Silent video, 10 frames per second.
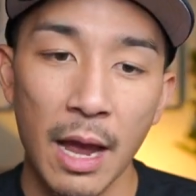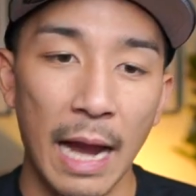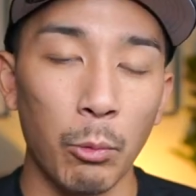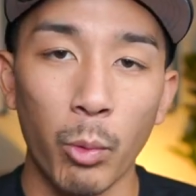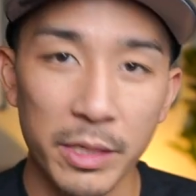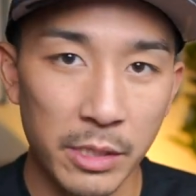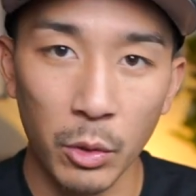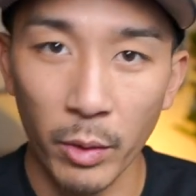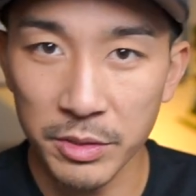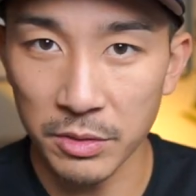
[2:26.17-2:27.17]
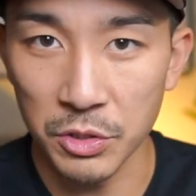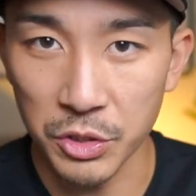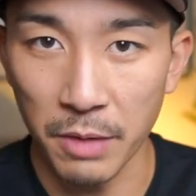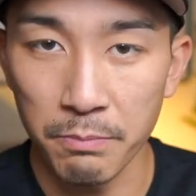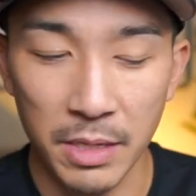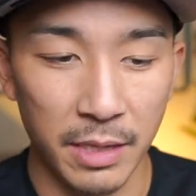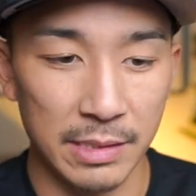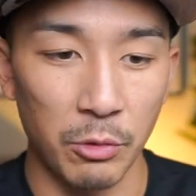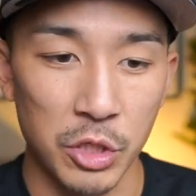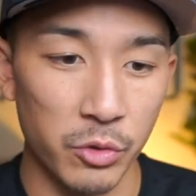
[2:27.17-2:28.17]
I wasn't going to the gym because
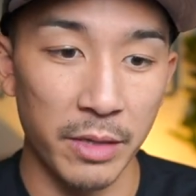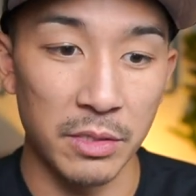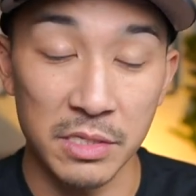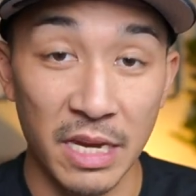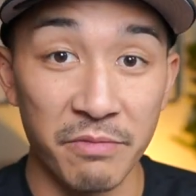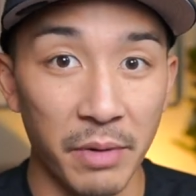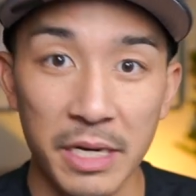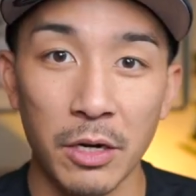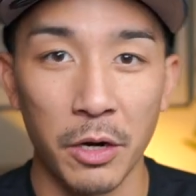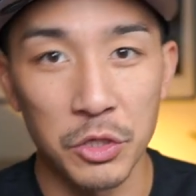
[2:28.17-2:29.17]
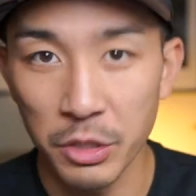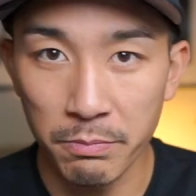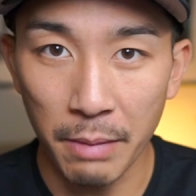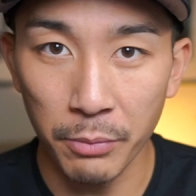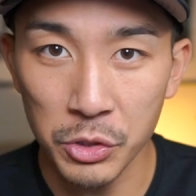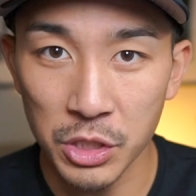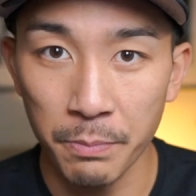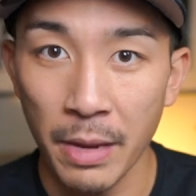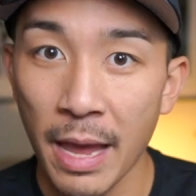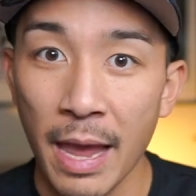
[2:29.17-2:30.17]
I was trying to save money on a gym
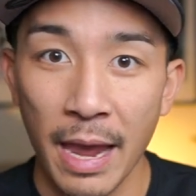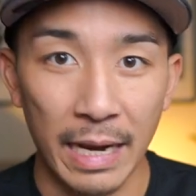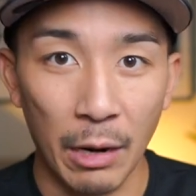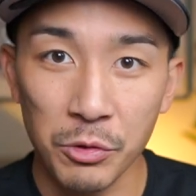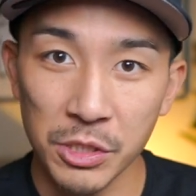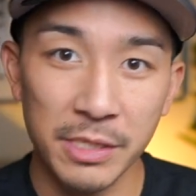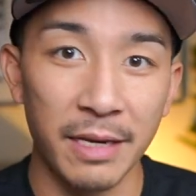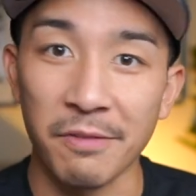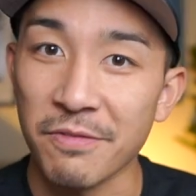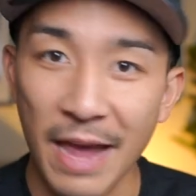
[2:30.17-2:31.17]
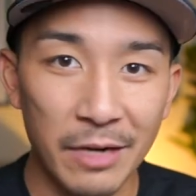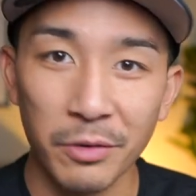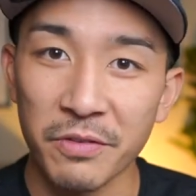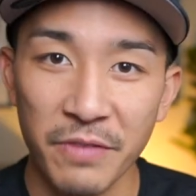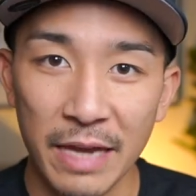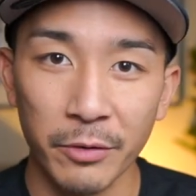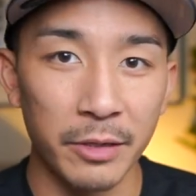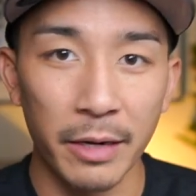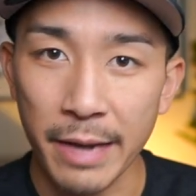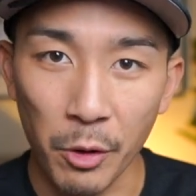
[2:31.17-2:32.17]
membership, and I was just getting fatter and fatter
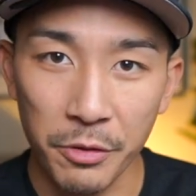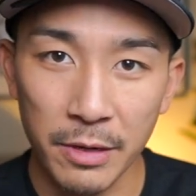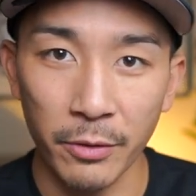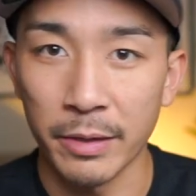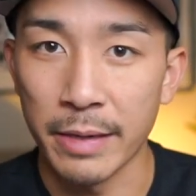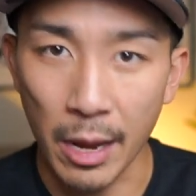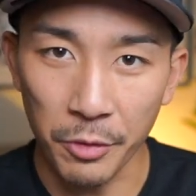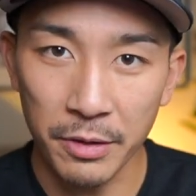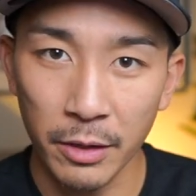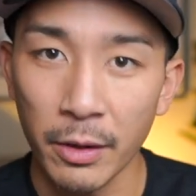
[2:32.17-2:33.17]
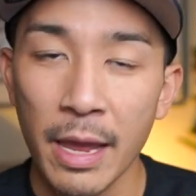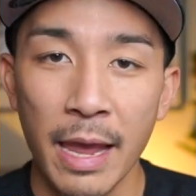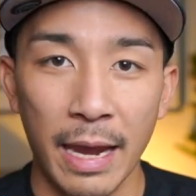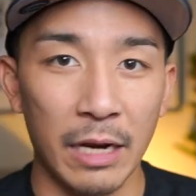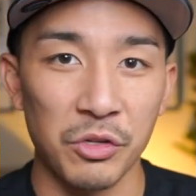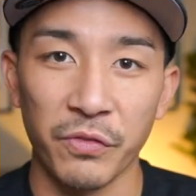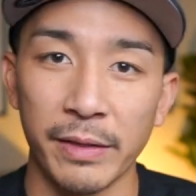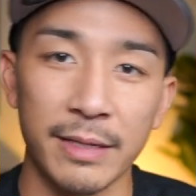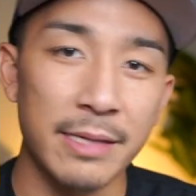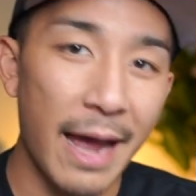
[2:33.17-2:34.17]
and unhealthier and unhealthier, and I was
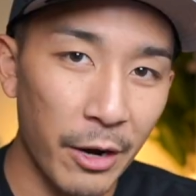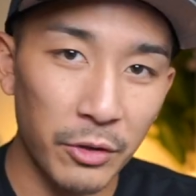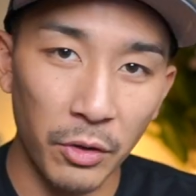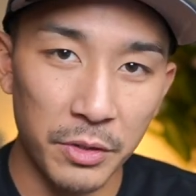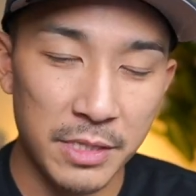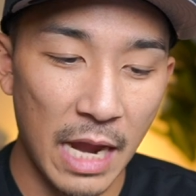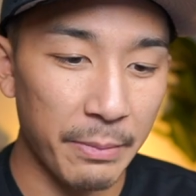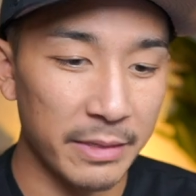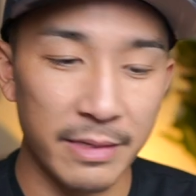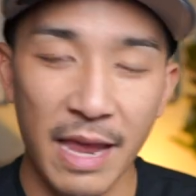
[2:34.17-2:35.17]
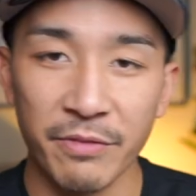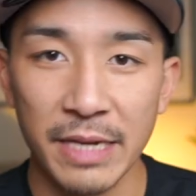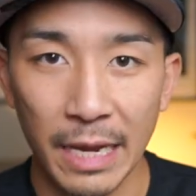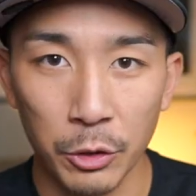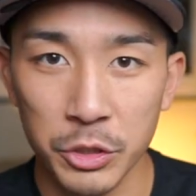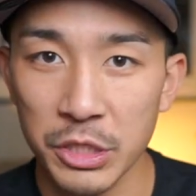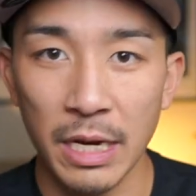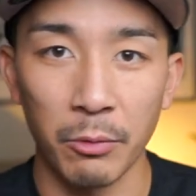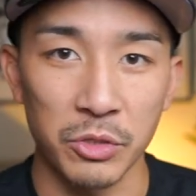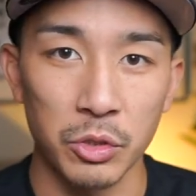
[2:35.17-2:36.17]
feeling tired all the time. I didn't have any
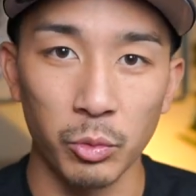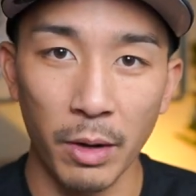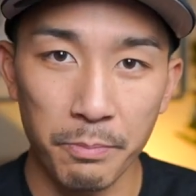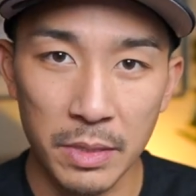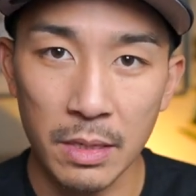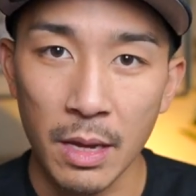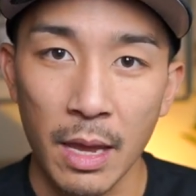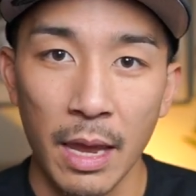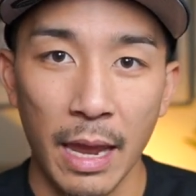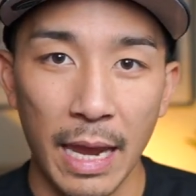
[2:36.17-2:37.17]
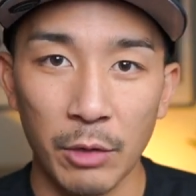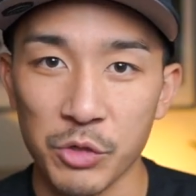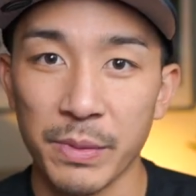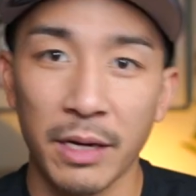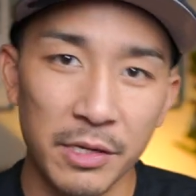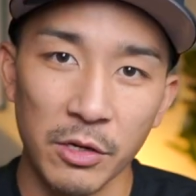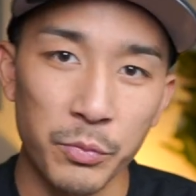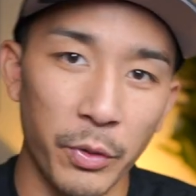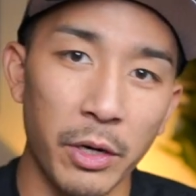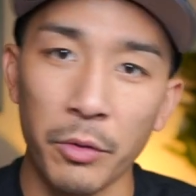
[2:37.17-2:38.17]
energy. I was grumpy, and it was because I was
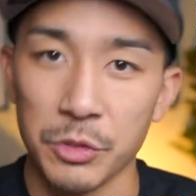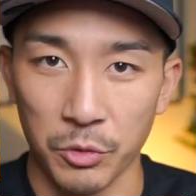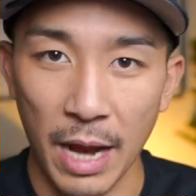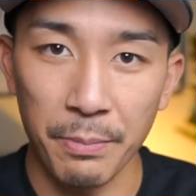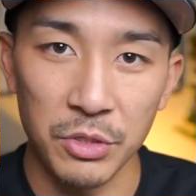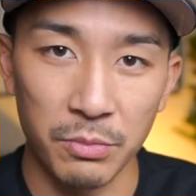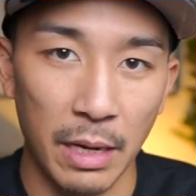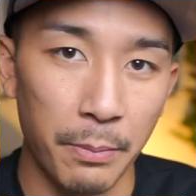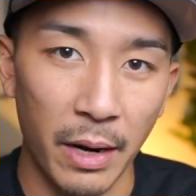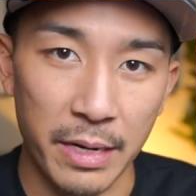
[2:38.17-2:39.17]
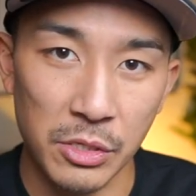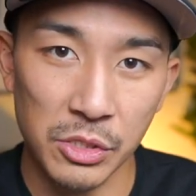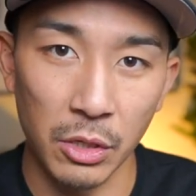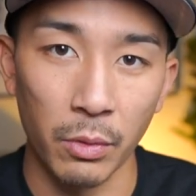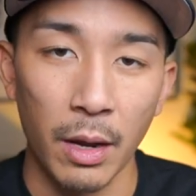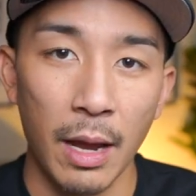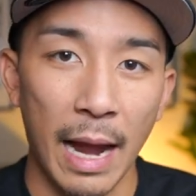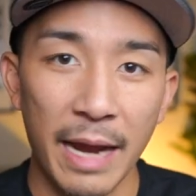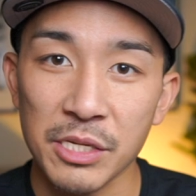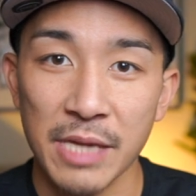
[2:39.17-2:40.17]
putting all this crap into my body. So
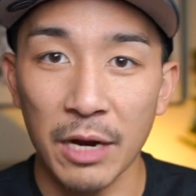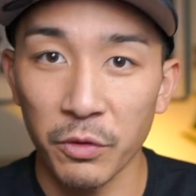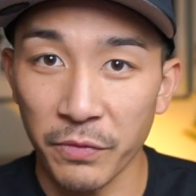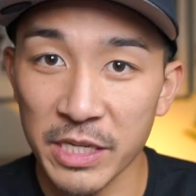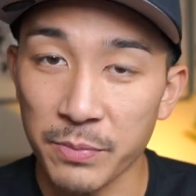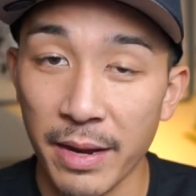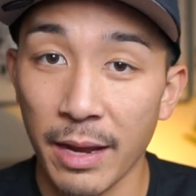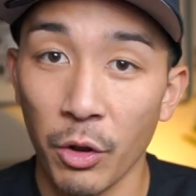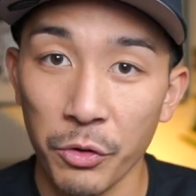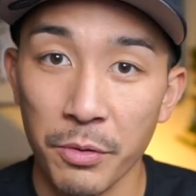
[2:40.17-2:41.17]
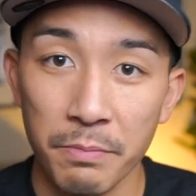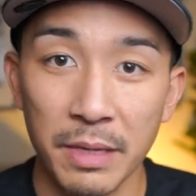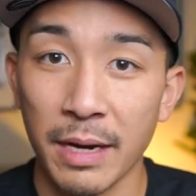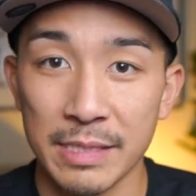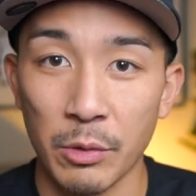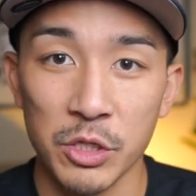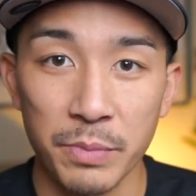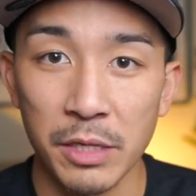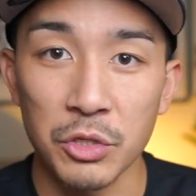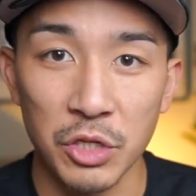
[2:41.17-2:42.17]
I sacrificed my health because I was
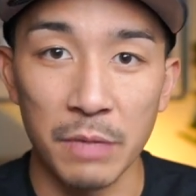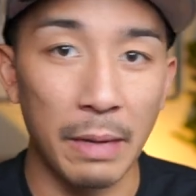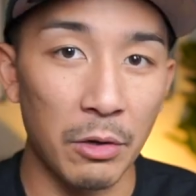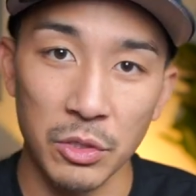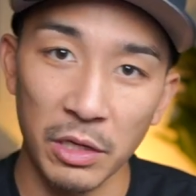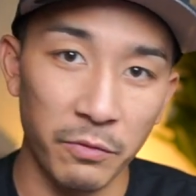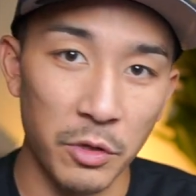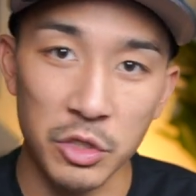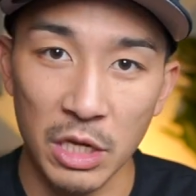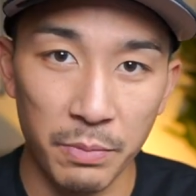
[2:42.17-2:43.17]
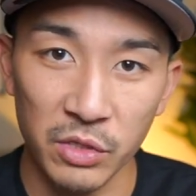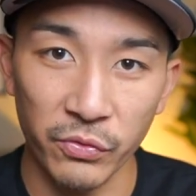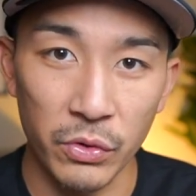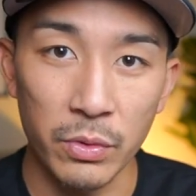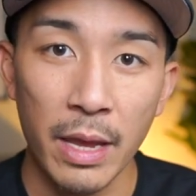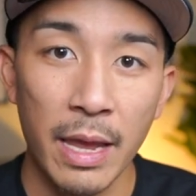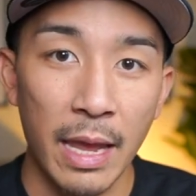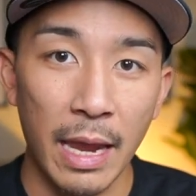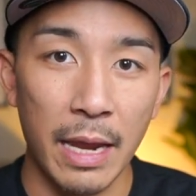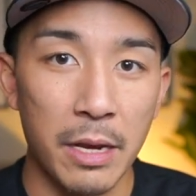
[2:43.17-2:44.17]
being cheap. I was looking for the cheapest food
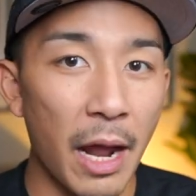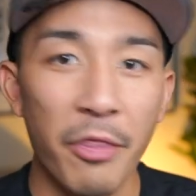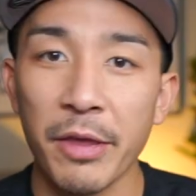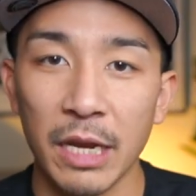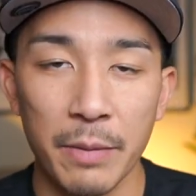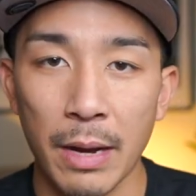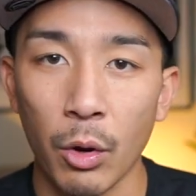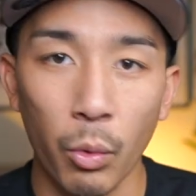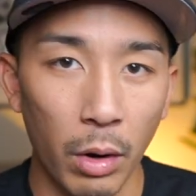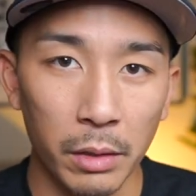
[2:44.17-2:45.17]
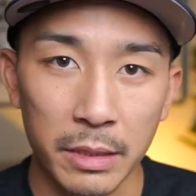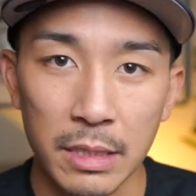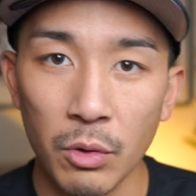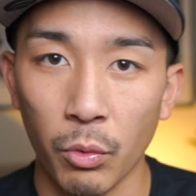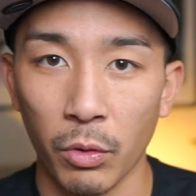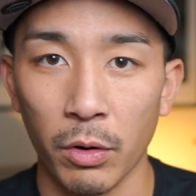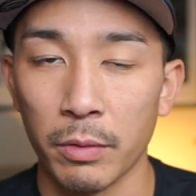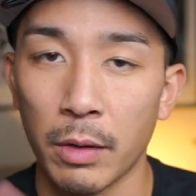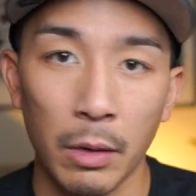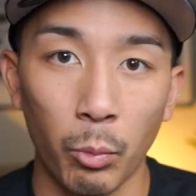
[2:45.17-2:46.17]
and not thinking about quality
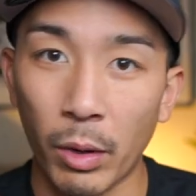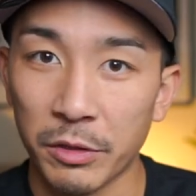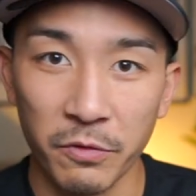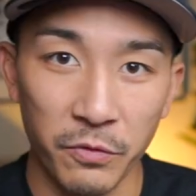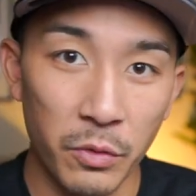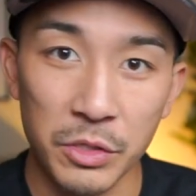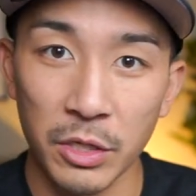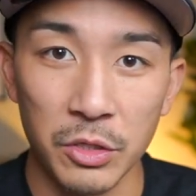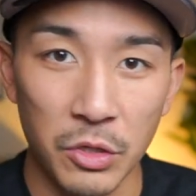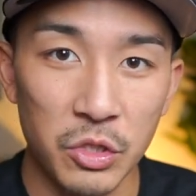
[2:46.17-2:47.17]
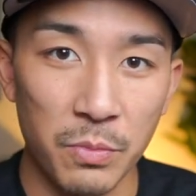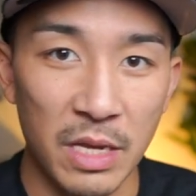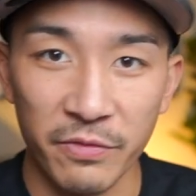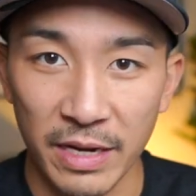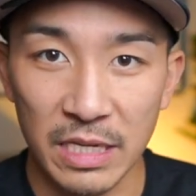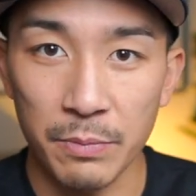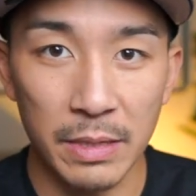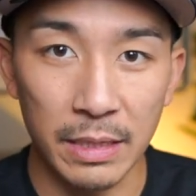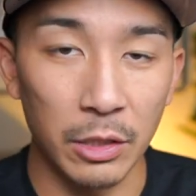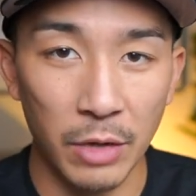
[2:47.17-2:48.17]
or what the food is gonna do to me if I keep
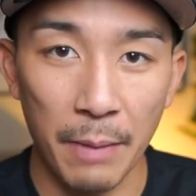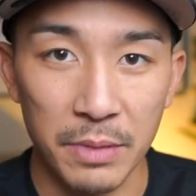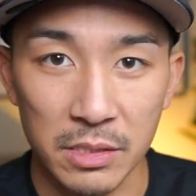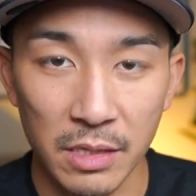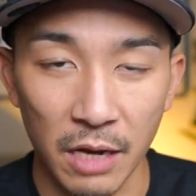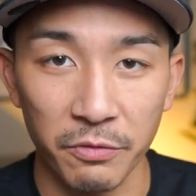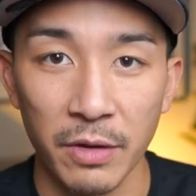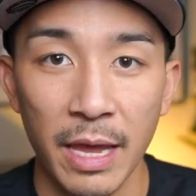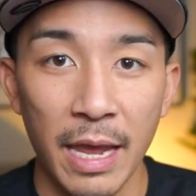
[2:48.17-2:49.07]
eating crappy stuff.